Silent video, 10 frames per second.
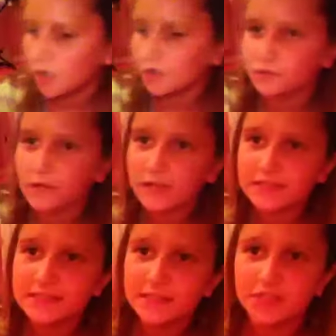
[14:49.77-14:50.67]
The
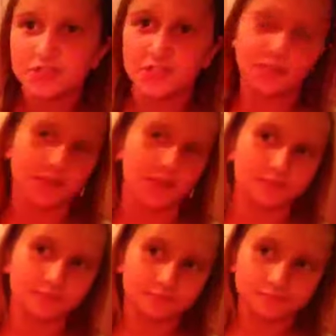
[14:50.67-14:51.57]
Rocketeer is this thing.
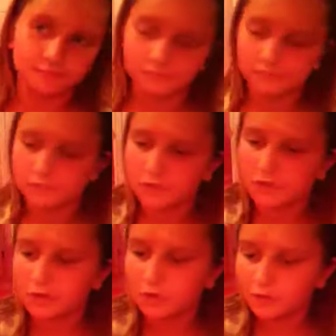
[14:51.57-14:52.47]

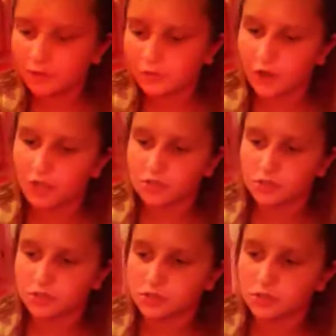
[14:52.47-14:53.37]
The
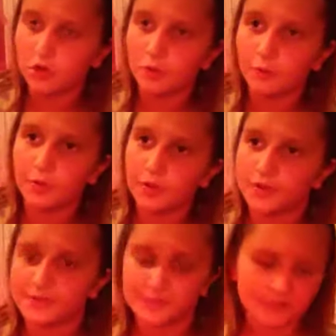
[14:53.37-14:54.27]
Rockstar soap
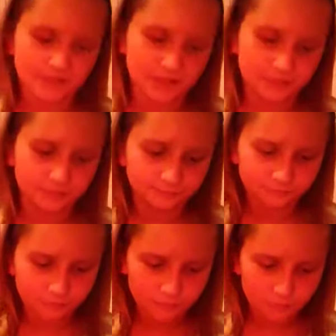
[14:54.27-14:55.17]
is this thing.
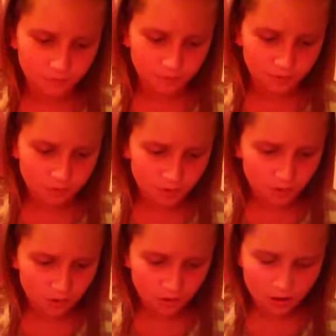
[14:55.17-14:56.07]

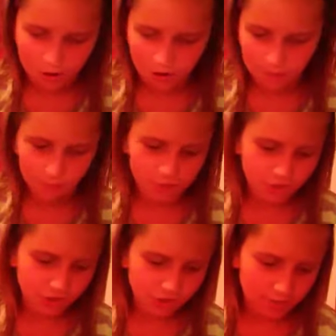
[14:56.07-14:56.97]

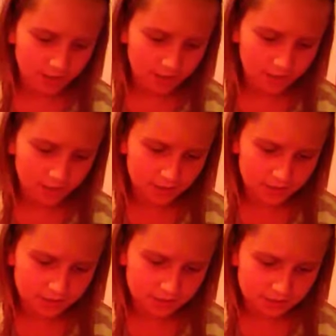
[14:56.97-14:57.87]
Trichomania
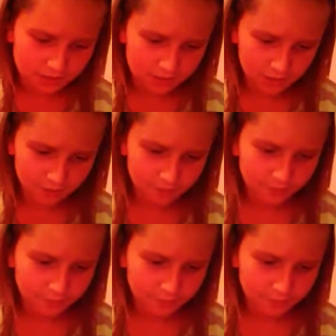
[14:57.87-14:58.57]
is this thing.